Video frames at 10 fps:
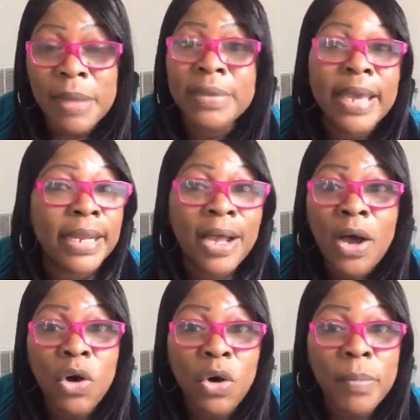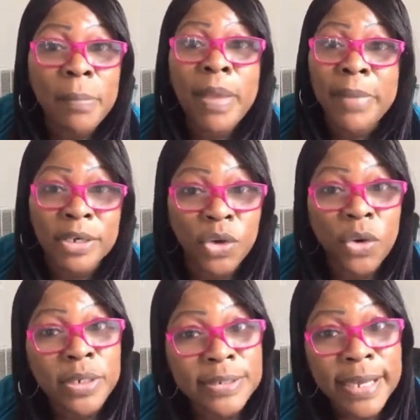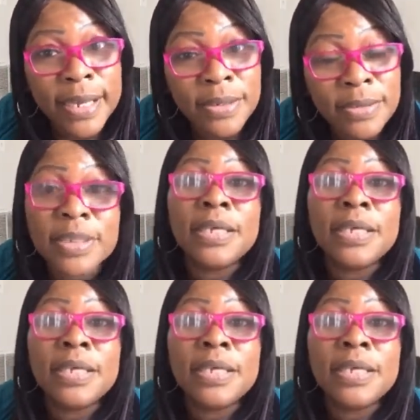I'm not at home. I'm at my daughter's house,